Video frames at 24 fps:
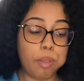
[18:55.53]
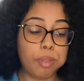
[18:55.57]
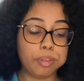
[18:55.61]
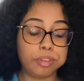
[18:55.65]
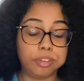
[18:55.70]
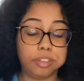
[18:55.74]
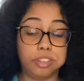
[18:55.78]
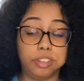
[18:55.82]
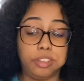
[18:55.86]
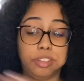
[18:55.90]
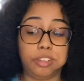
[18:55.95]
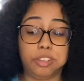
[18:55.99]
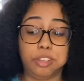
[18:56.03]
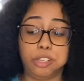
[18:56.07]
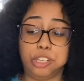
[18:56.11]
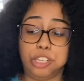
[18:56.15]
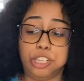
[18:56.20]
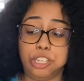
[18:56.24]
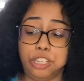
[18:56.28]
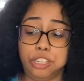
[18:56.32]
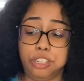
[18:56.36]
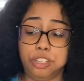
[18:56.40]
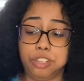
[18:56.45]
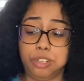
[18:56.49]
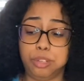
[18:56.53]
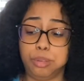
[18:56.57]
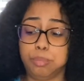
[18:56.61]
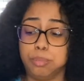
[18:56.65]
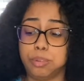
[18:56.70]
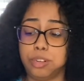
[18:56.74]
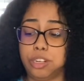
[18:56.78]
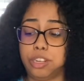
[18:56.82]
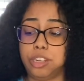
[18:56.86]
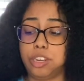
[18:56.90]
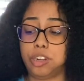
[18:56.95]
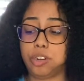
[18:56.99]
This is the cheesy
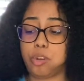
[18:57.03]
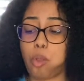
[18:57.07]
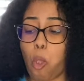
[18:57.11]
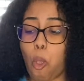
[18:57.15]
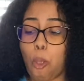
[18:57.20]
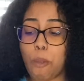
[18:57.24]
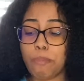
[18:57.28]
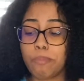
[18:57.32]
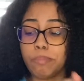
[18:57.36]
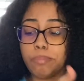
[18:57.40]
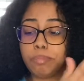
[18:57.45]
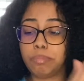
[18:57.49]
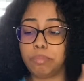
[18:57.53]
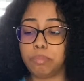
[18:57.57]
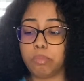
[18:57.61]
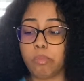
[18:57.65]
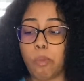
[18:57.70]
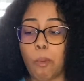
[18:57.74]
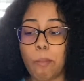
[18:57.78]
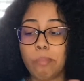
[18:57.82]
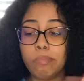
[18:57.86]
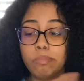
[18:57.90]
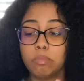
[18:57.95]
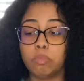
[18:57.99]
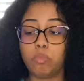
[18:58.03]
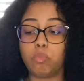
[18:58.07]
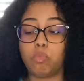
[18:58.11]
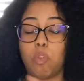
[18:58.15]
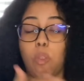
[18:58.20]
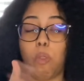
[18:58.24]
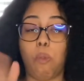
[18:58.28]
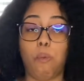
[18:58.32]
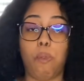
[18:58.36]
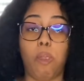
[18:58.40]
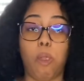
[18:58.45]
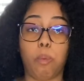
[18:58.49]
bread.
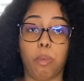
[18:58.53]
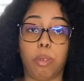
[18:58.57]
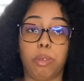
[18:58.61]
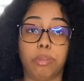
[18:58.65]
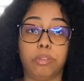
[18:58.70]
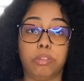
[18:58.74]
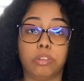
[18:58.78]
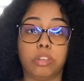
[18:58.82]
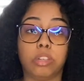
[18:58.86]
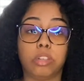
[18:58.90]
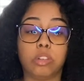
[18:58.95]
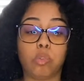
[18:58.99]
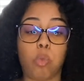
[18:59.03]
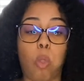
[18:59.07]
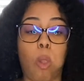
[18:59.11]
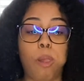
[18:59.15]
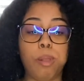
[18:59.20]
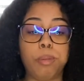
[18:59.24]
I'm going now.